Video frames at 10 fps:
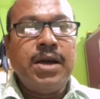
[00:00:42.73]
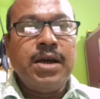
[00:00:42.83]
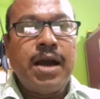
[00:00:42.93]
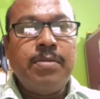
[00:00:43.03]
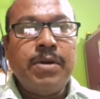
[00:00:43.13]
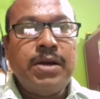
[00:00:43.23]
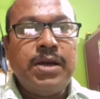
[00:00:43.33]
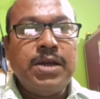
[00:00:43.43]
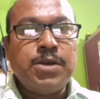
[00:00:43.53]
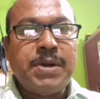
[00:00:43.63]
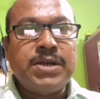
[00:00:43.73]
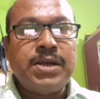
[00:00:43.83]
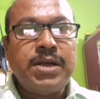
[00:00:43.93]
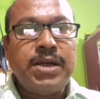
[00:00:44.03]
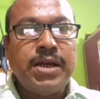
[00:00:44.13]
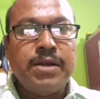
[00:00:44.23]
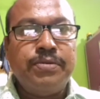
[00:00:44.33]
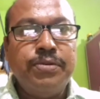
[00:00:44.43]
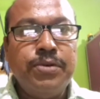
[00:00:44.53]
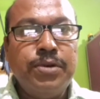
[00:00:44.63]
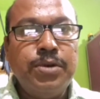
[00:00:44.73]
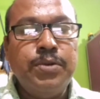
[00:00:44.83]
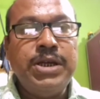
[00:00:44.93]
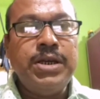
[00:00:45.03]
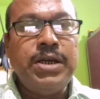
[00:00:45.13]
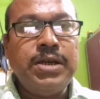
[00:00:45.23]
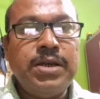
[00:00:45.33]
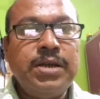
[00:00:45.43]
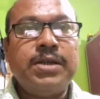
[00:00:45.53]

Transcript: Carbon is present in the food we eat,